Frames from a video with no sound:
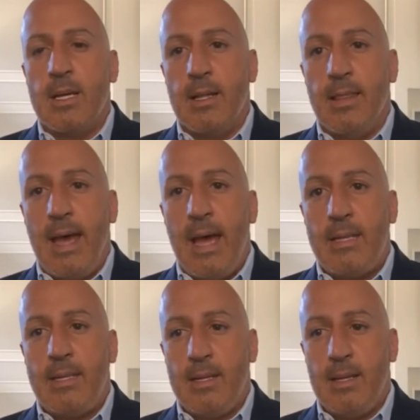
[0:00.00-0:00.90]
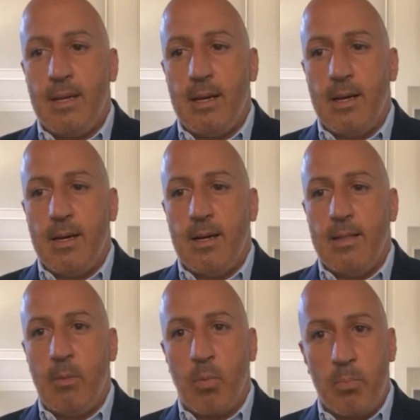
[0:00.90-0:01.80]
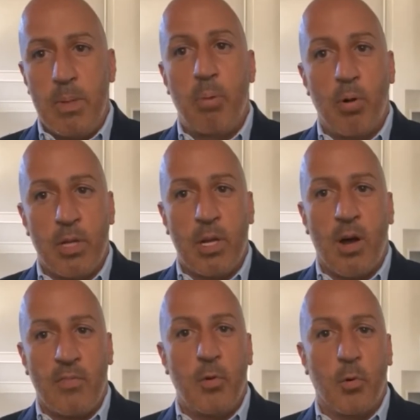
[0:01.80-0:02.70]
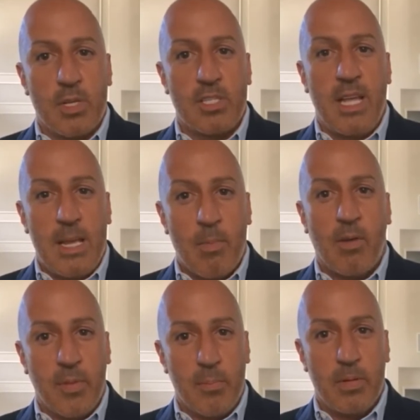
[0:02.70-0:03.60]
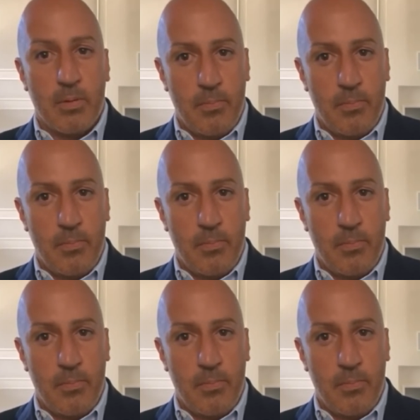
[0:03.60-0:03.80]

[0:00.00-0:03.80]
that they would be pulling off Dory's name off the bill.